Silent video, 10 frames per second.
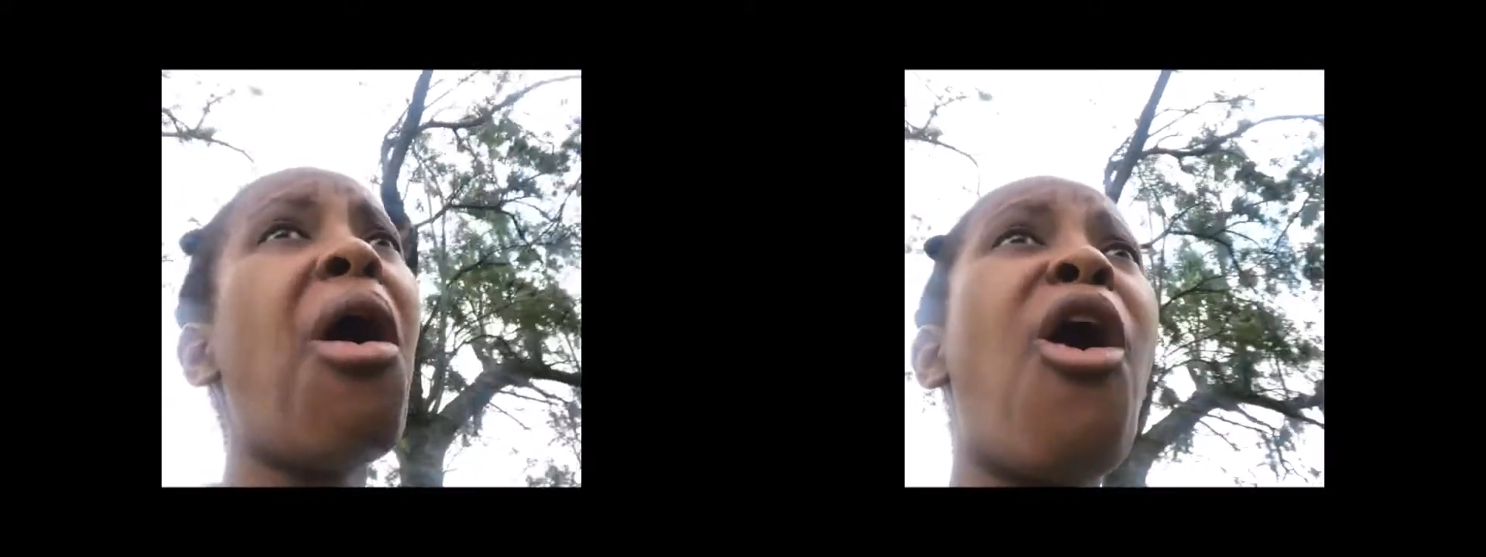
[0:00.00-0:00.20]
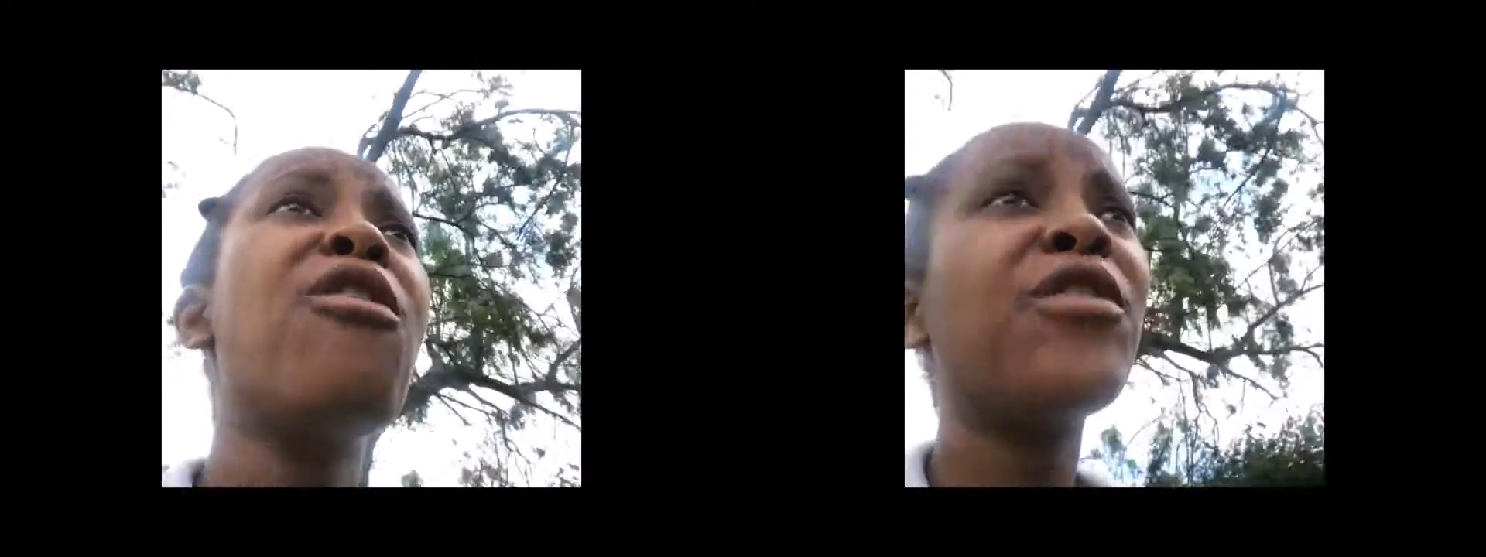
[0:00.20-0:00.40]

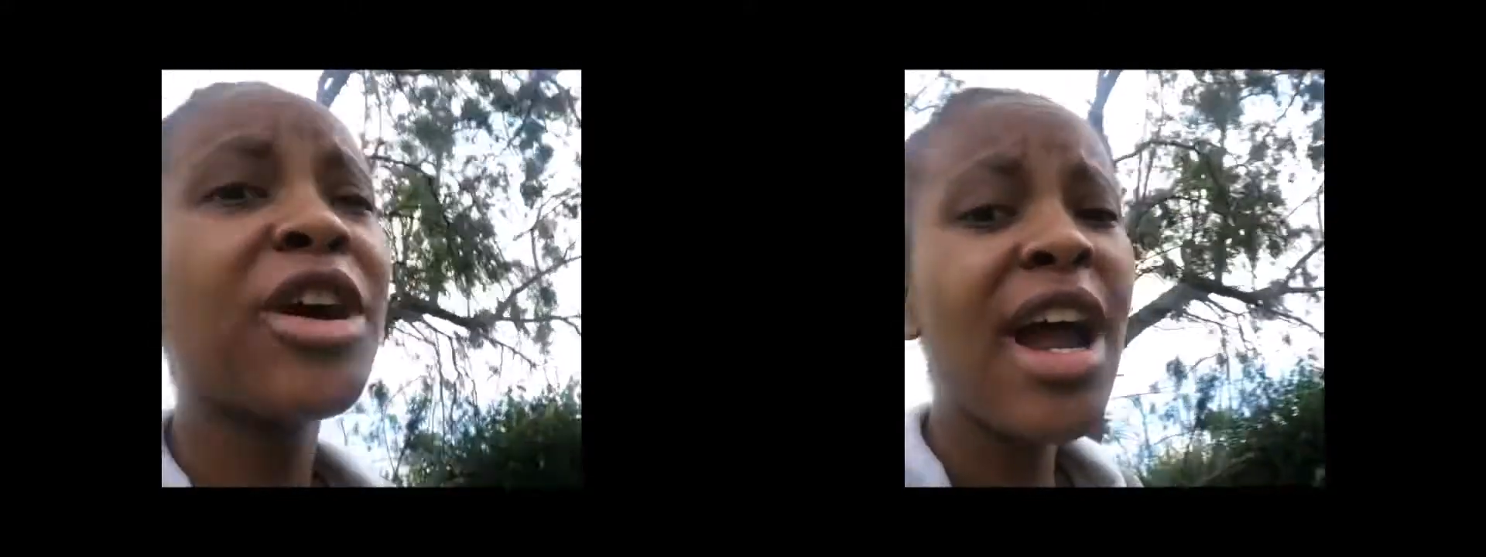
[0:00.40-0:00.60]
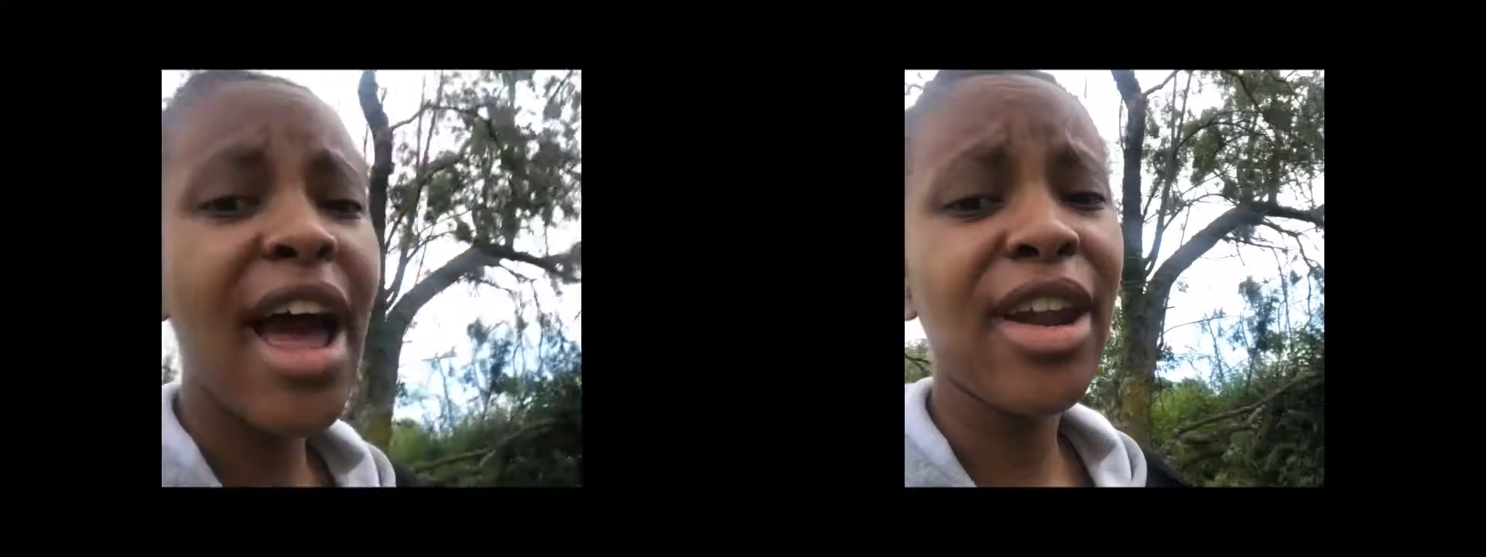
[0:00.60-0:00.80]
over
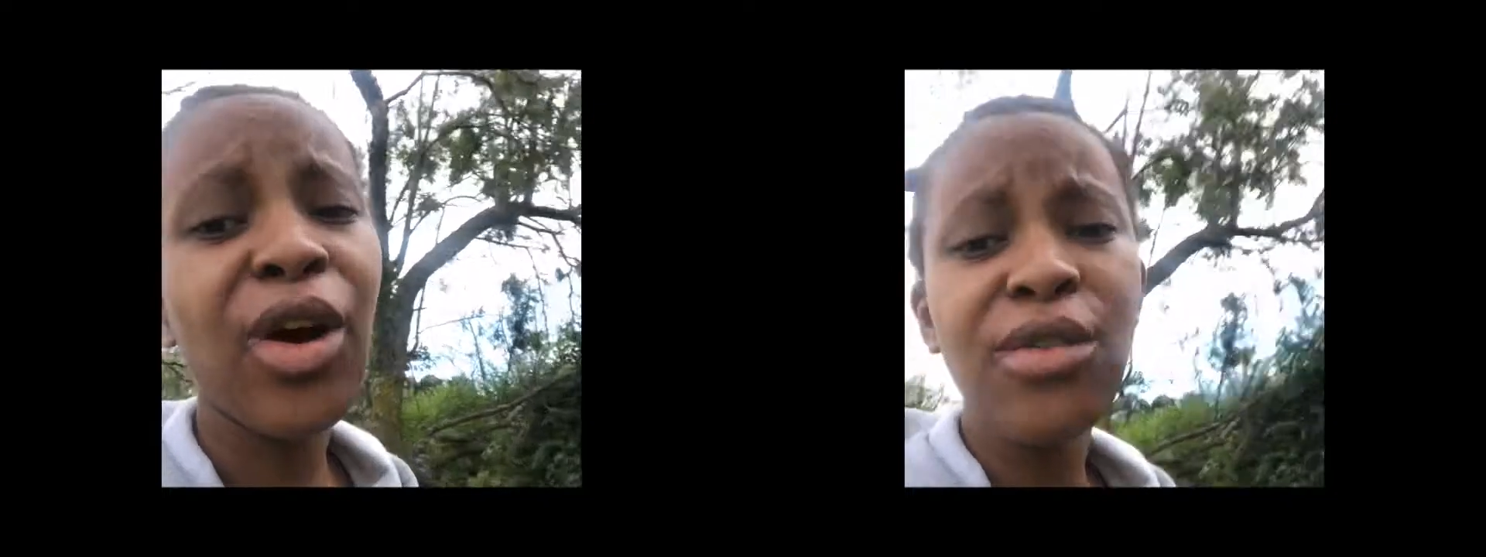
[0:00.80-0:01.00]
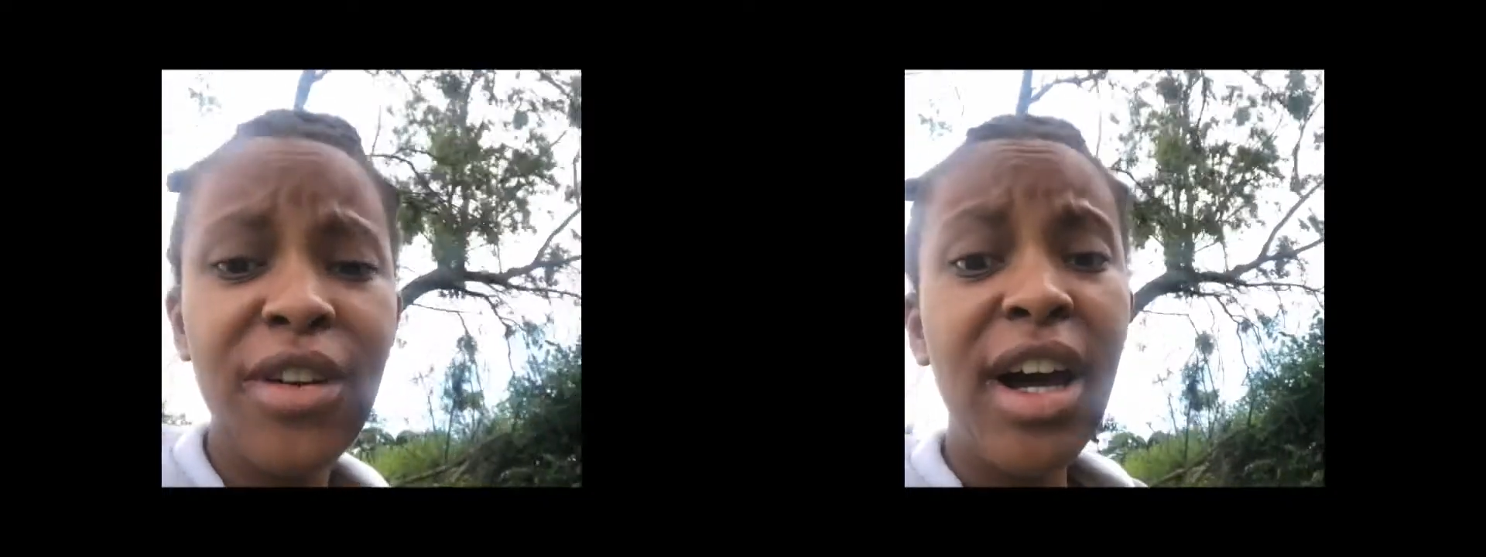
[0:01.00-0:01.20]
and
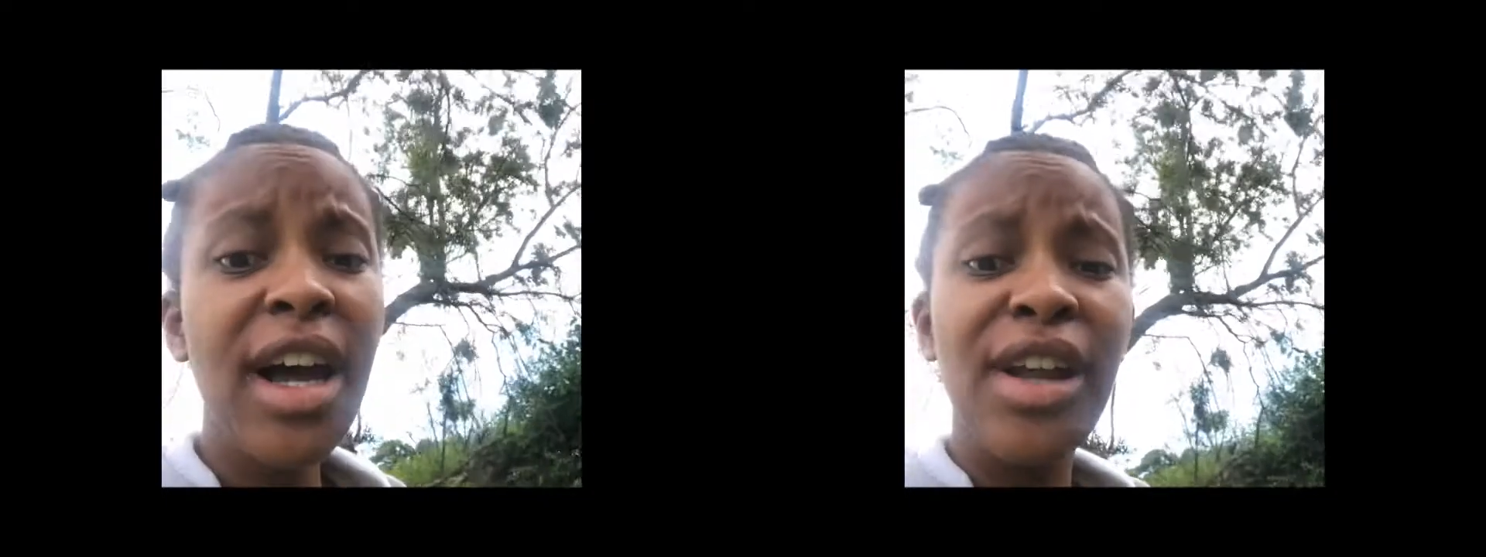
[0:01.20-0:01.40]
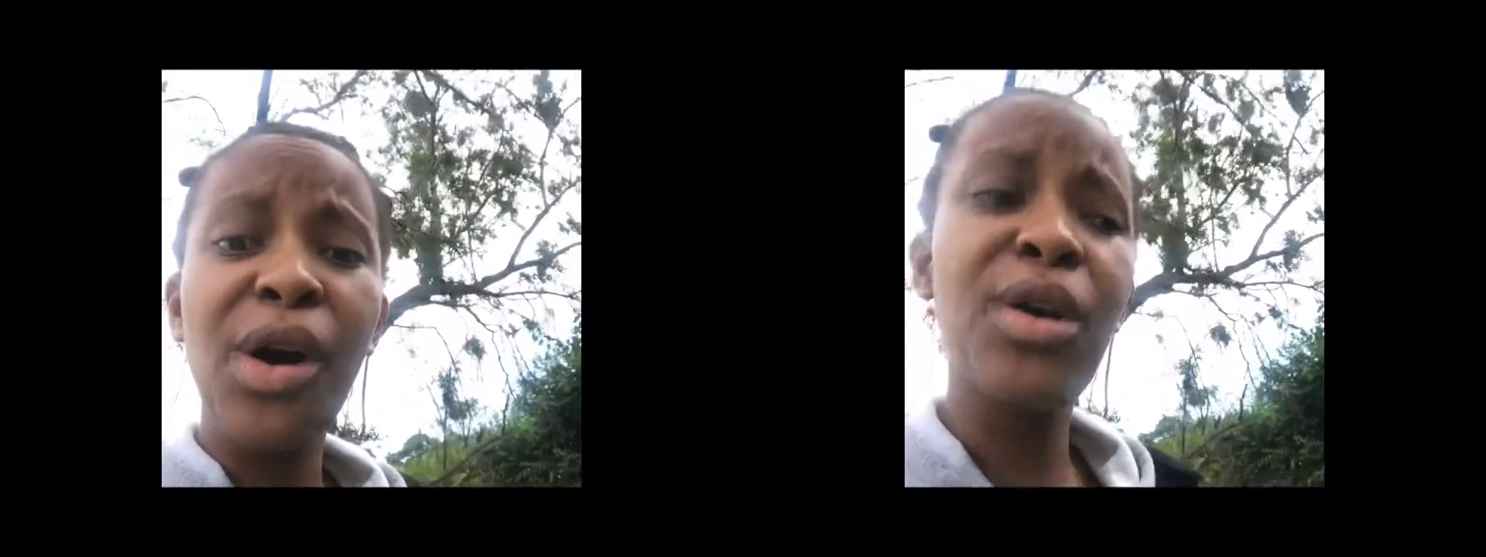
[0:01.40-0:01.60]
over
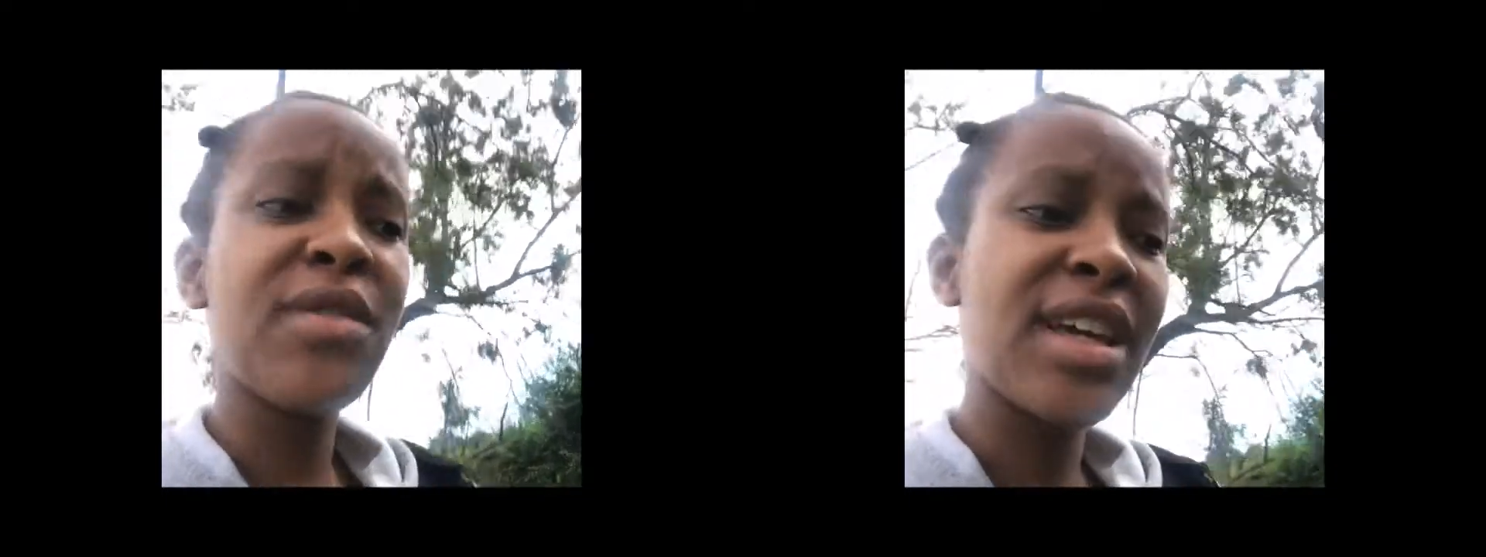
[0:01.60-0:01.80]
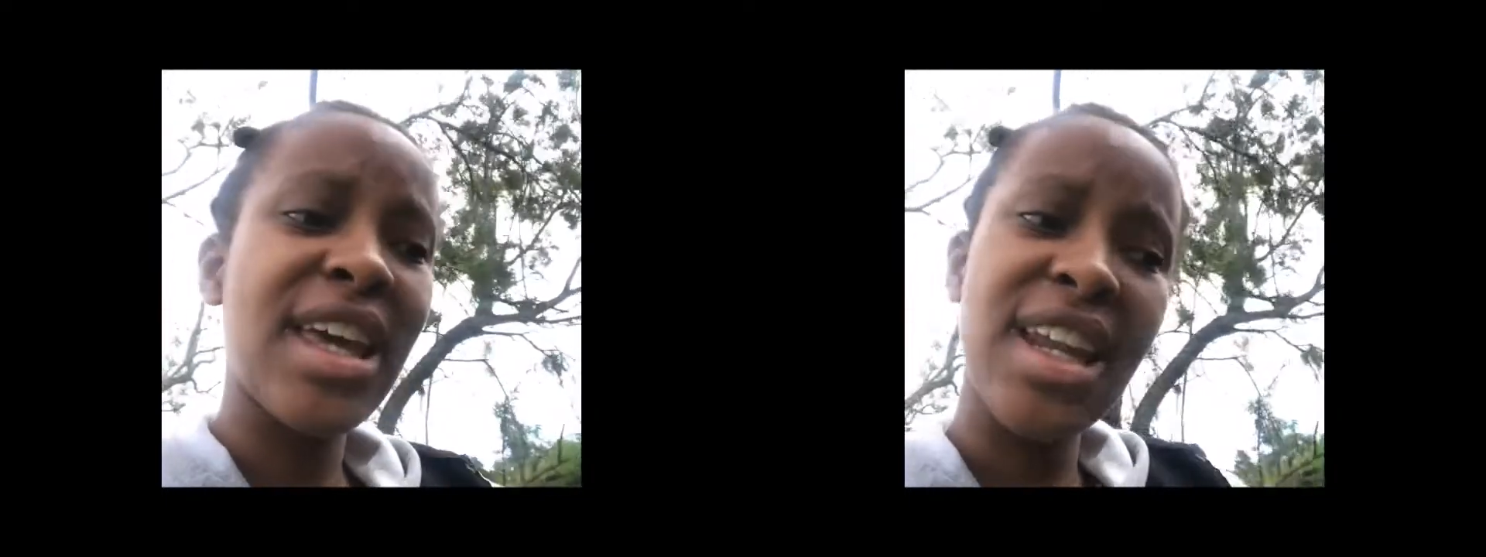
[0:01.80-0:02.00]
and
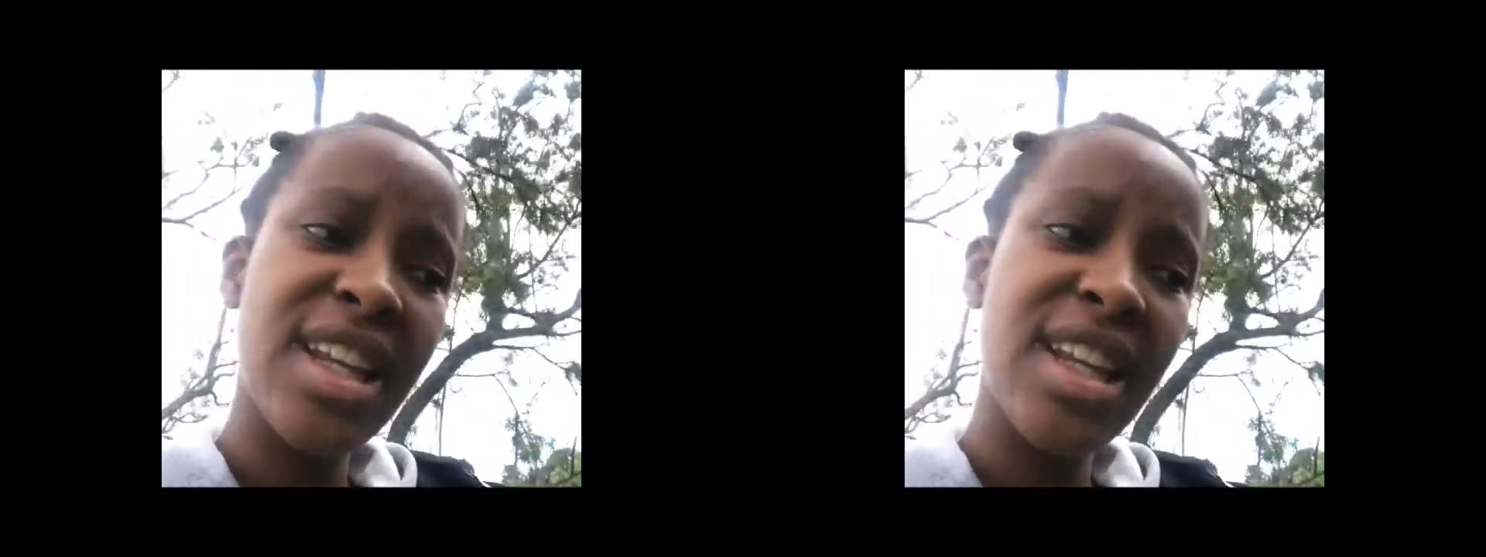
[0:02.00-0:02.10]
over again,